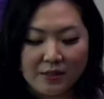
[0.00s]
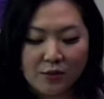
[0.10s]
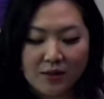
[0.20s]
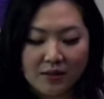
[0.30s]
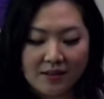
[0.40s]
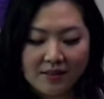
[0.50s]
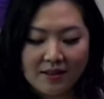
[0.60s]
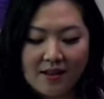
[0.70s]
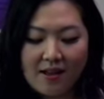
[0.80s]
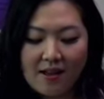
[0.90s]
quilts.
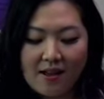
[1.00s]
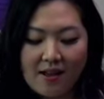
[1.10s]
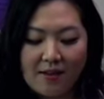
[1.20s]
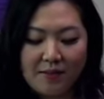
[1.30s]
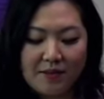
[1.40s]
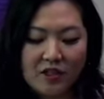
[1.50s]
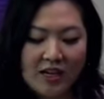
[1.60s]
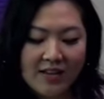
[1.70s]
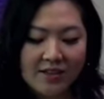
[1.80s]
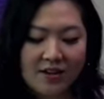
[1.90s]
Um, she
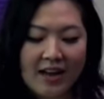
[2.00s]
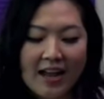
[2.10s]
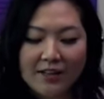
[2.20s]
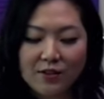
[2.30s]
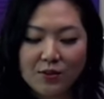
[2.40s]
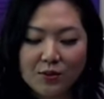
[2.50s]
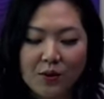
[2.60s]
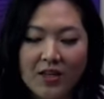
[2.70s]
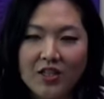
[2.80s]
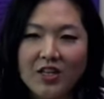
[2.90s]
has her cats
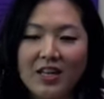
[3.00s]
watching,